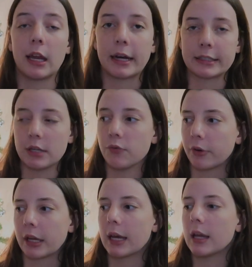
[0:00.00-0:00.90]
I did
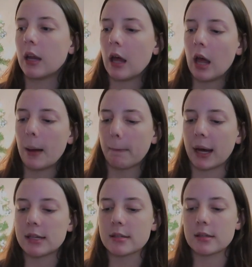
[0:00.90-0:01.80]
read it,
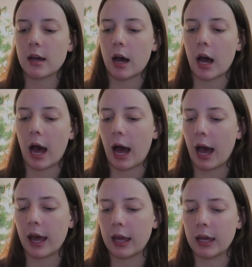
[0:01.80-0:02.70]
but
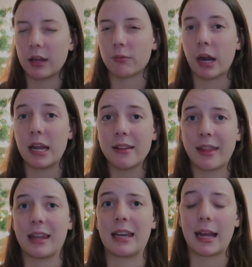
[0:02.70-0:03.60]
I read it
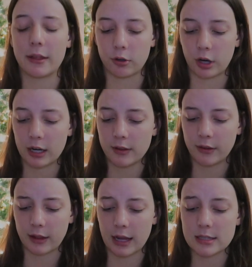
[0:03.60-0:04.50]
like in eighth grade.
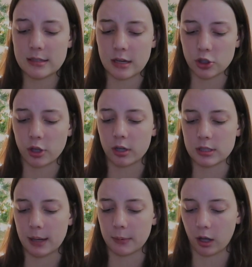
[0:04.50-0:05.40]
Like, that's such a long
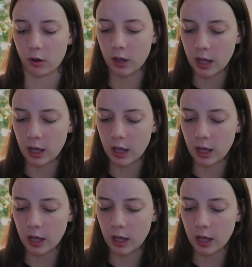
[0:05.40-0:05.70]
time ago.